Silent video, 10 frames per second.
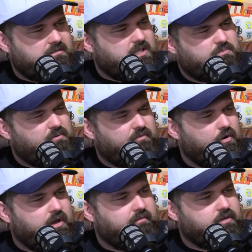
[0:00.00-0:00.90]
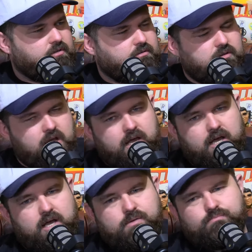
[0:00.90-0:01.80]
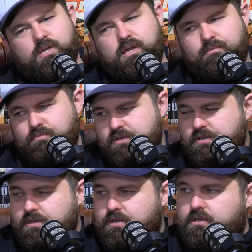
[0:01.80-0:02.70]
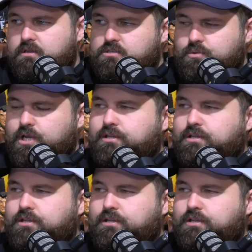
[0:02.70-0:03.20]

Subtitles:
It's been very evident. Yeah. Sweet.